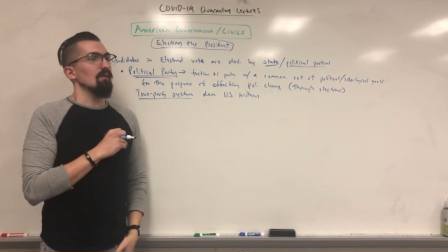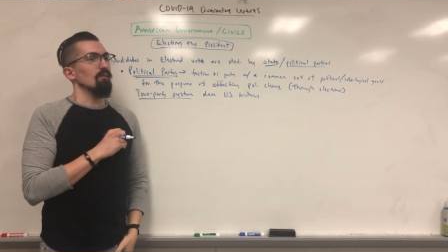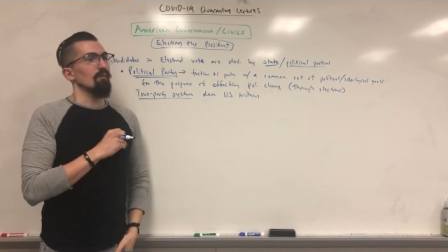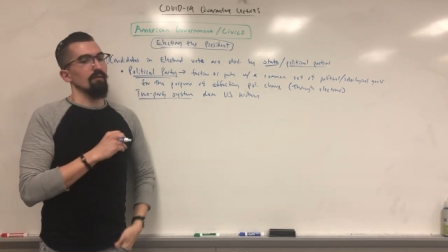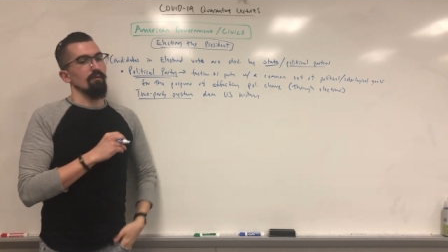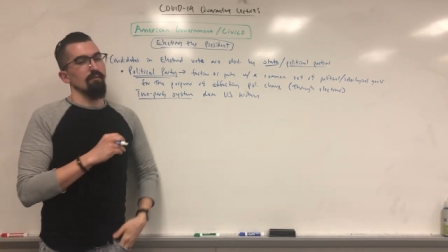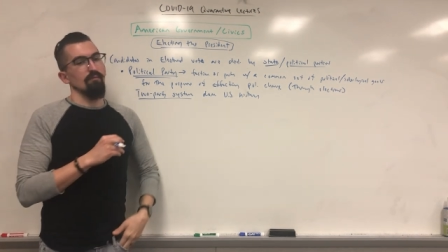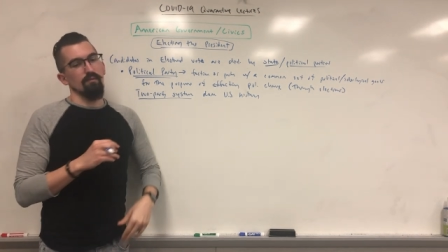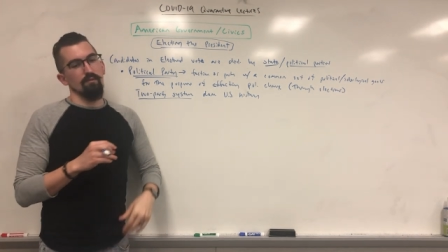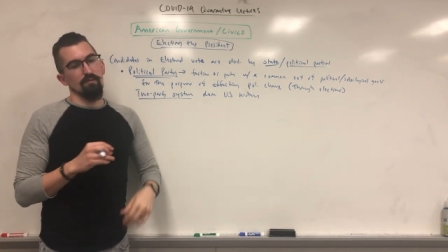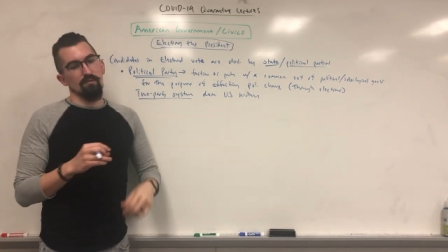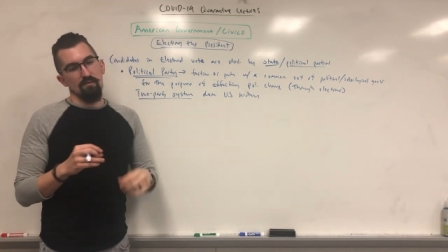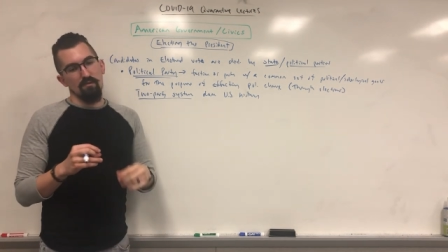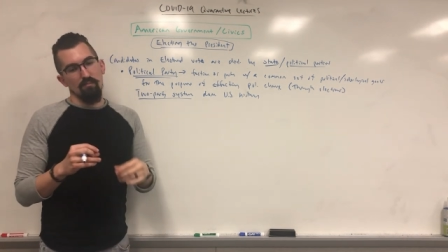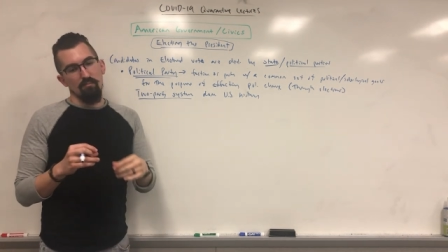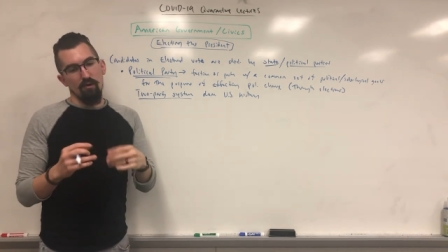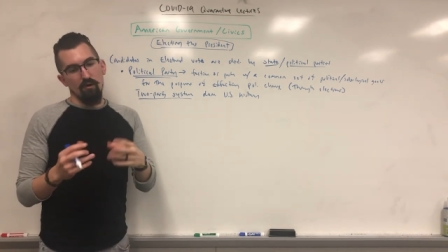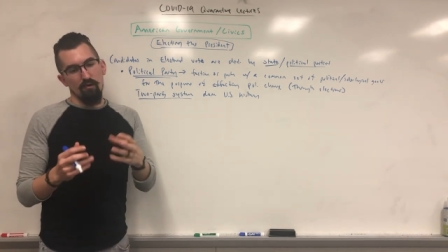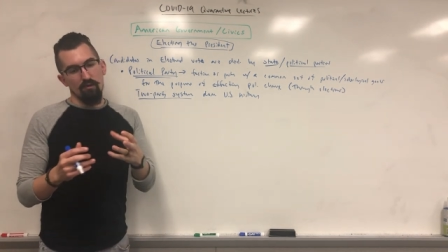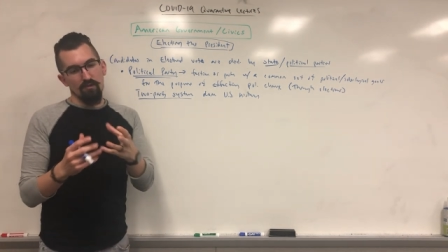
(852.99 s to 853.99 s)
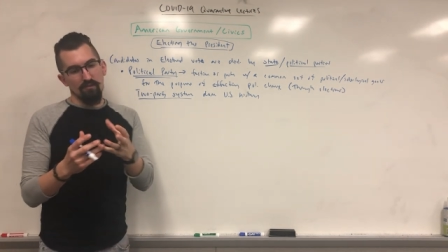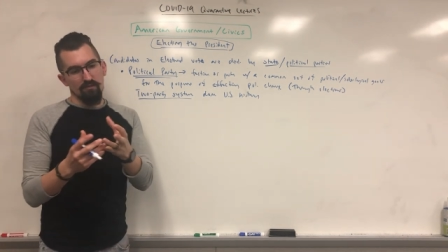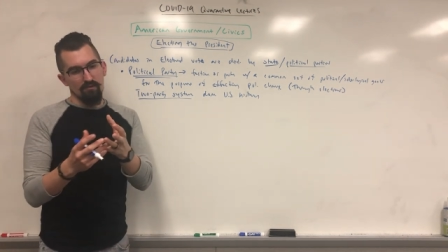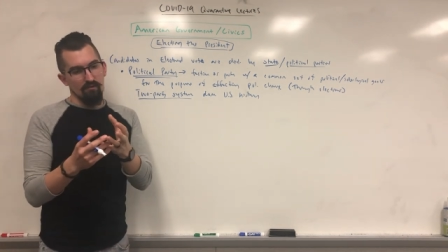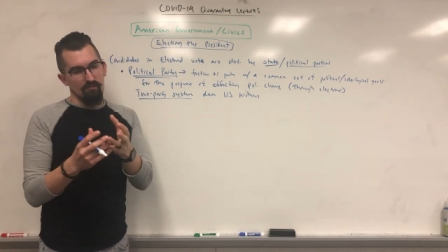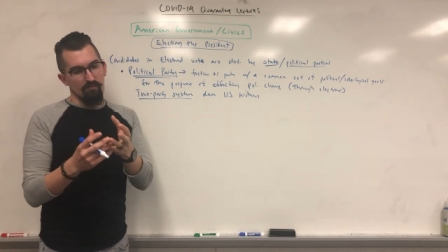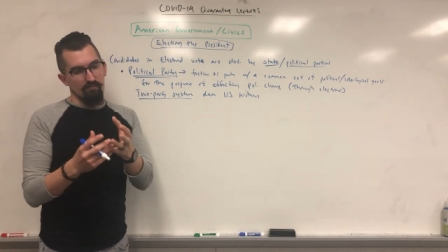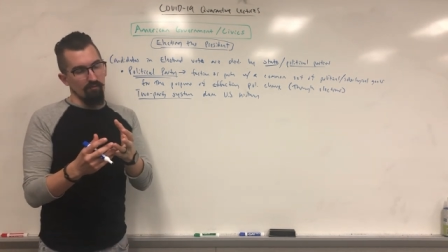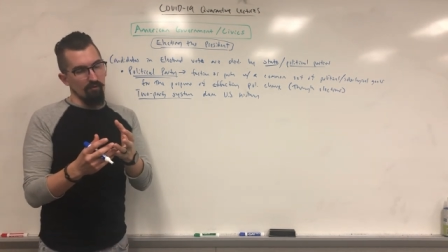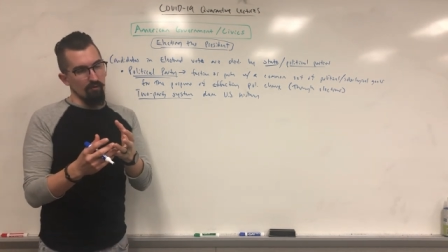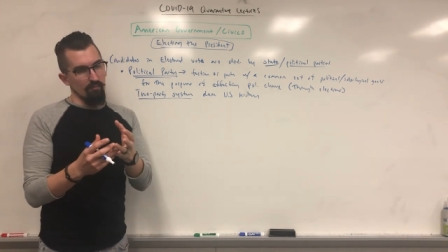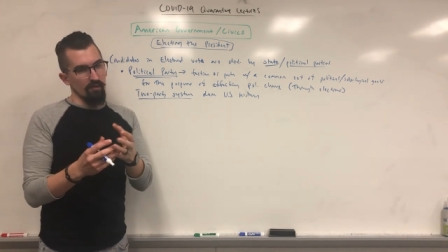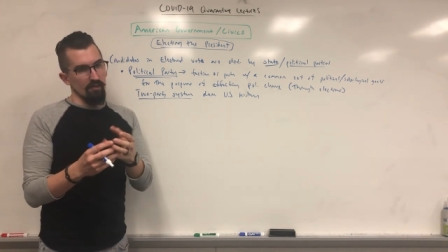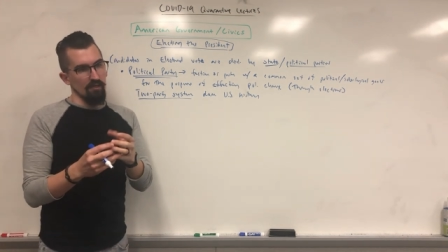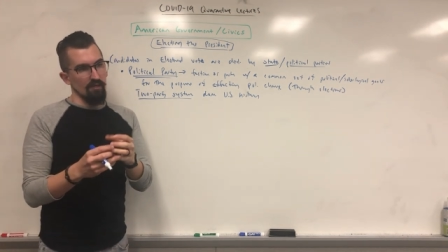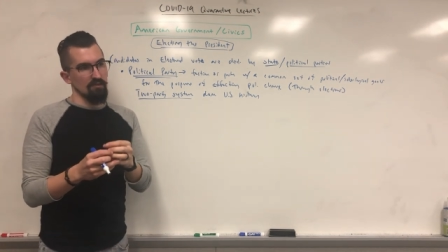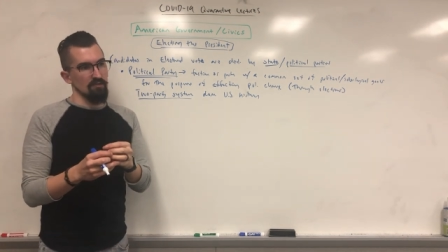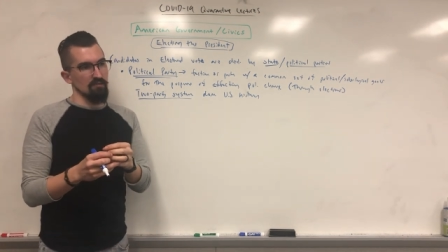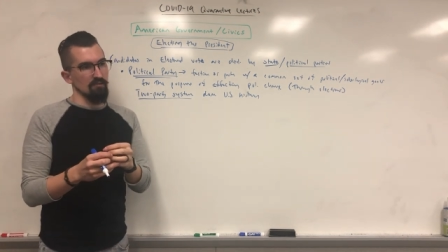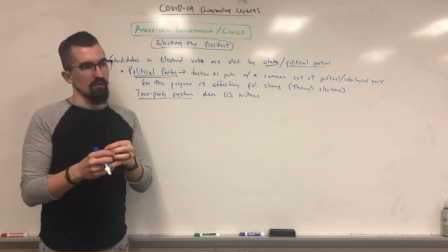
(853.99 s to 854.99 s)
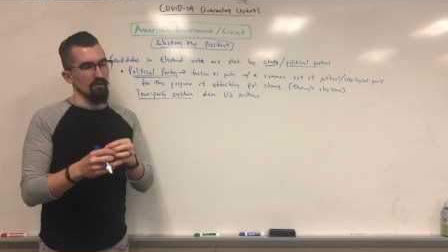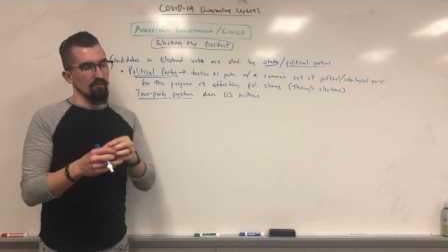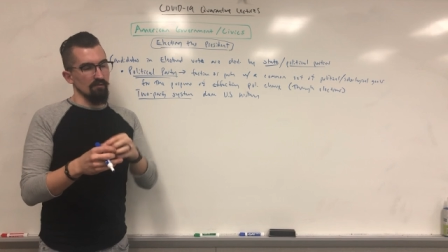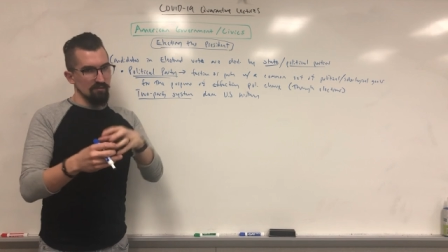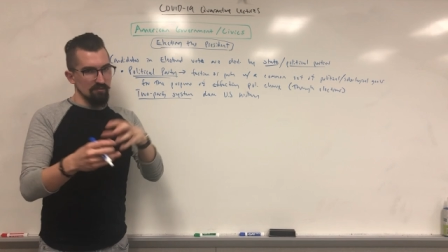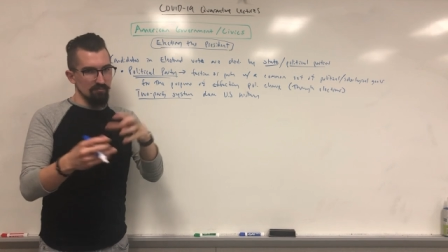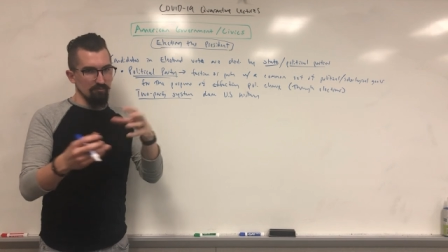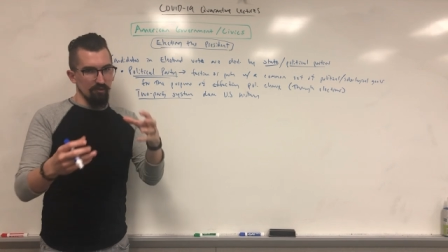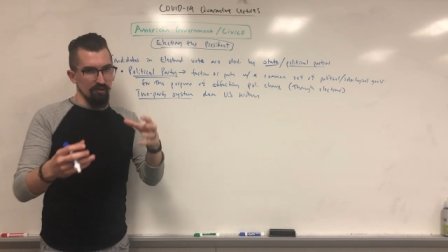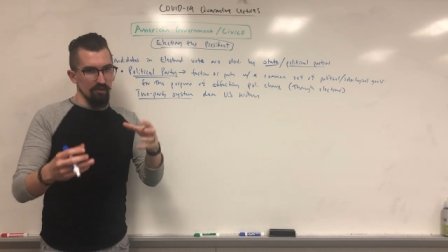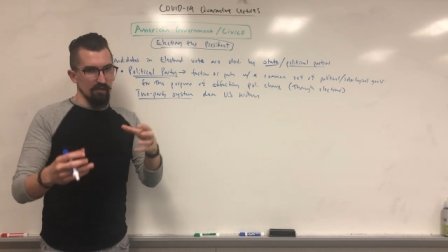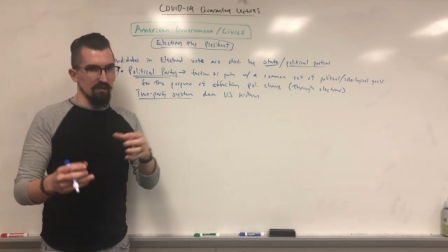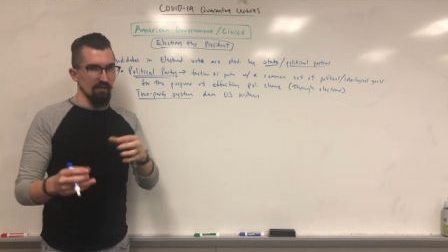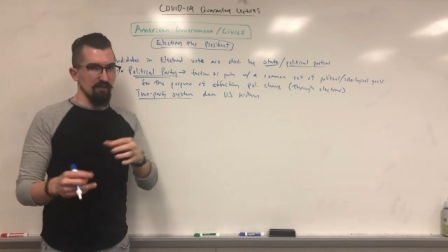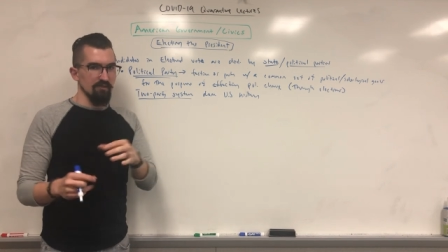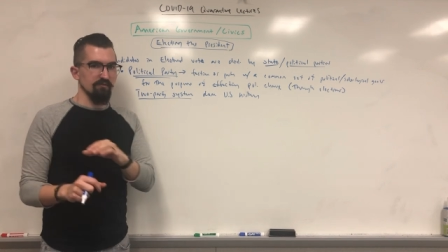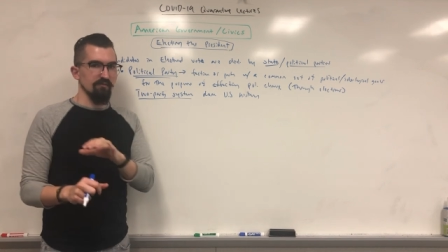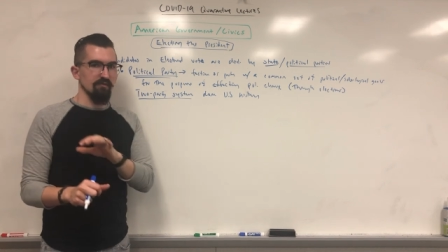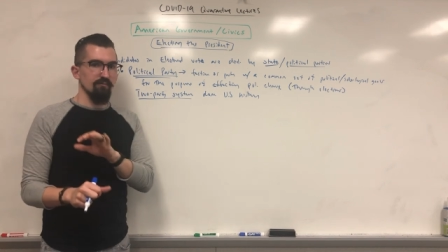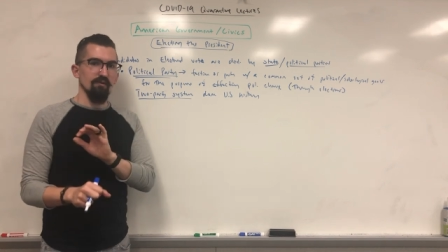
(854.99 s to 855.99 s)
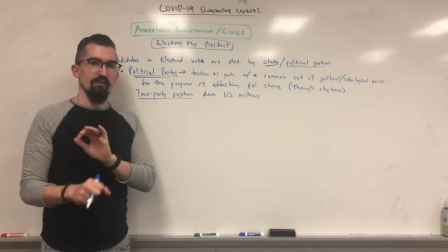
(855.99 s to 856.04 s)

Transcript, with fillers: whether it was parties forming initially or splitting initially,